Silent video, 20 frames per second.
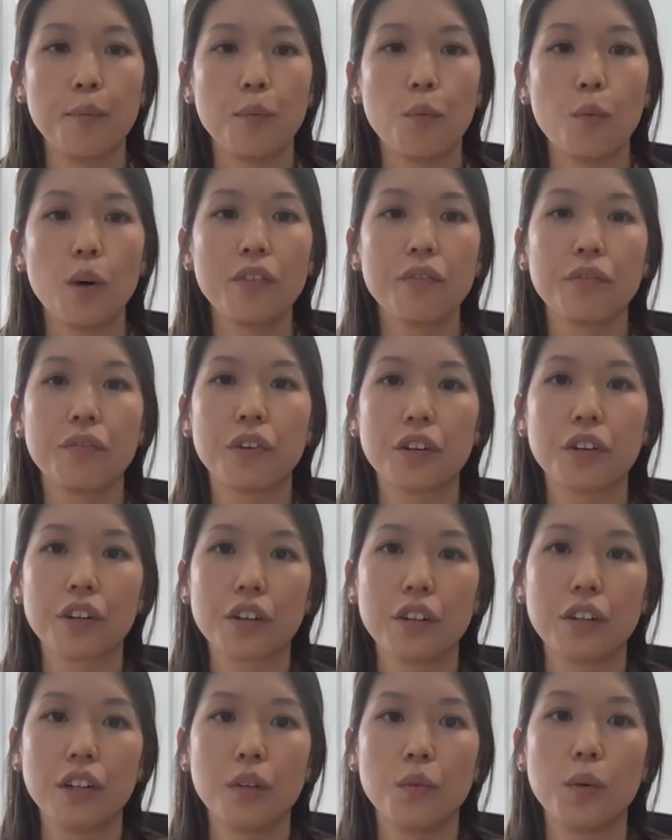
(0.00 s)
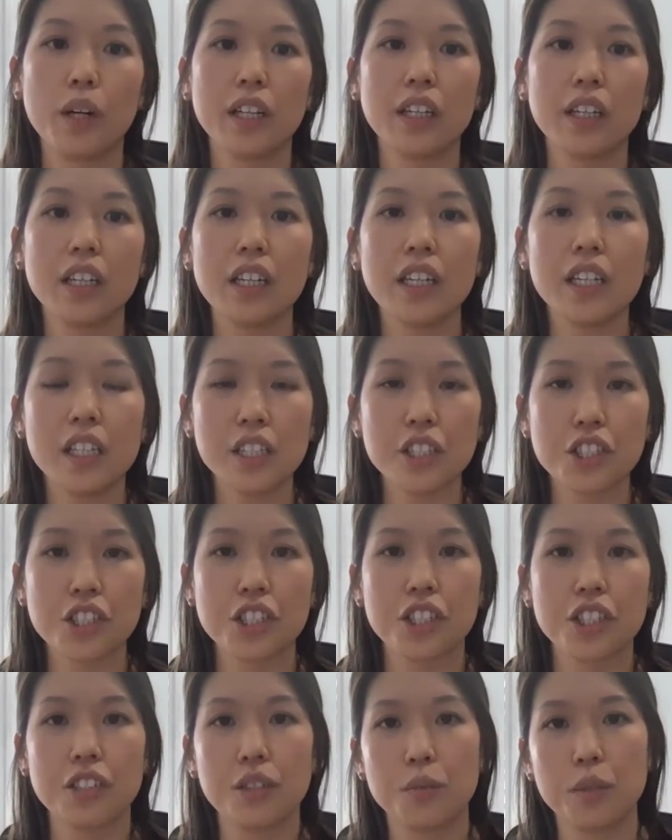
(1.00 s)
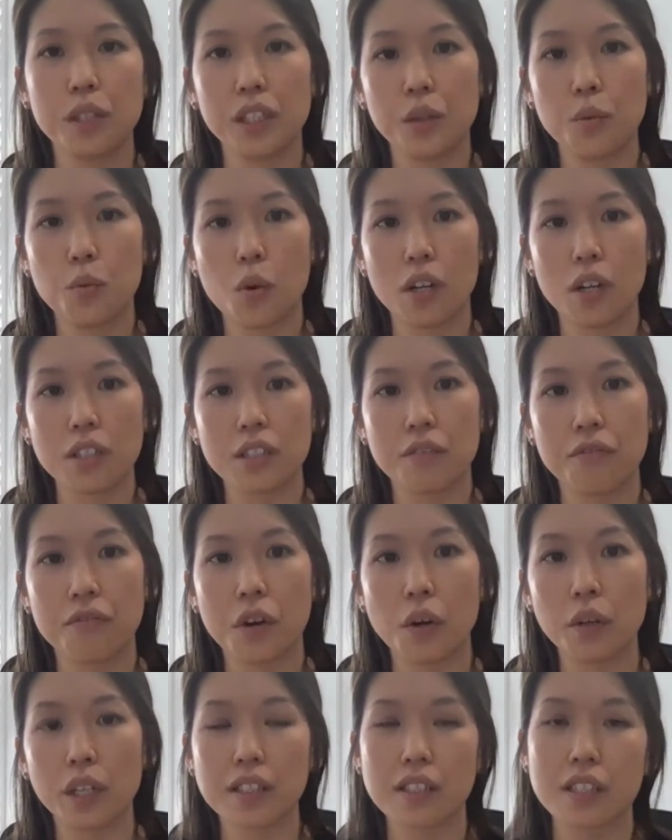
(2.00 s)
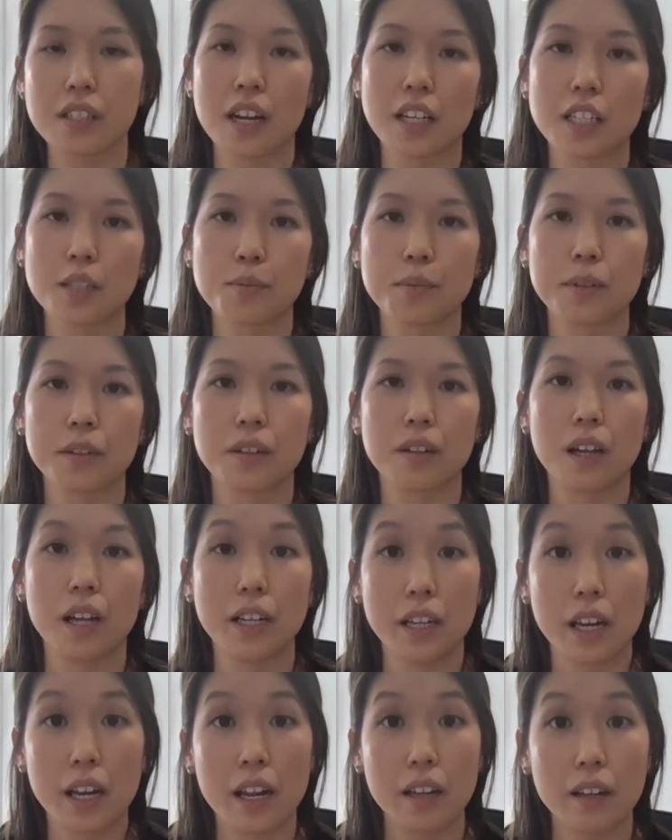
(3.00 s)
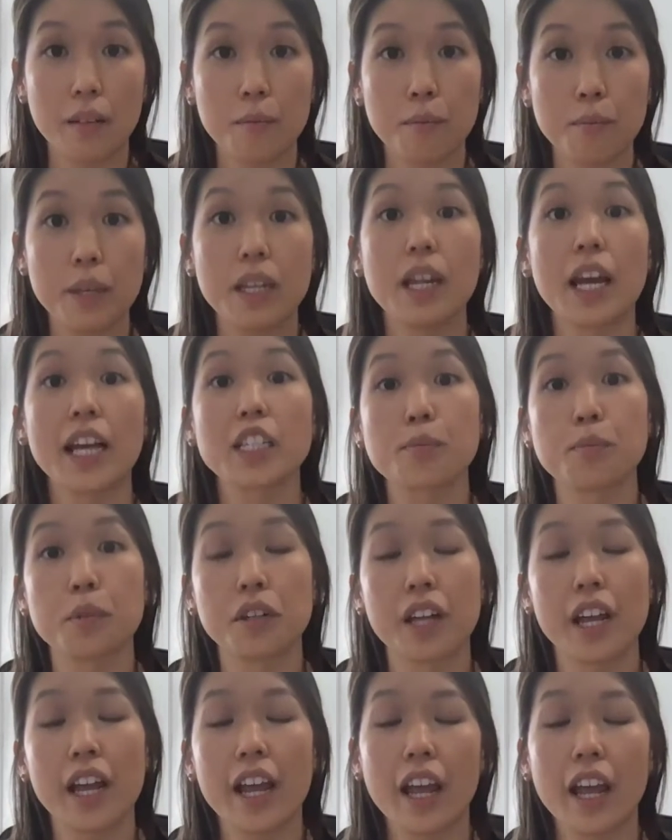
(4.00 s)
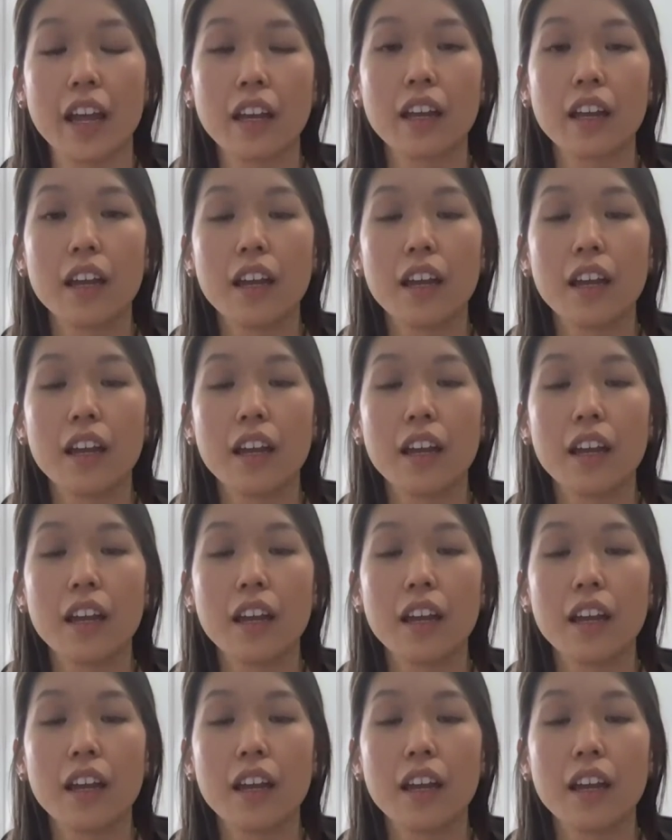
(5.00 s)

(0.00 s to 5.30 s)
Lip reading: what vertical and what niche you really want to focus and be an expert in,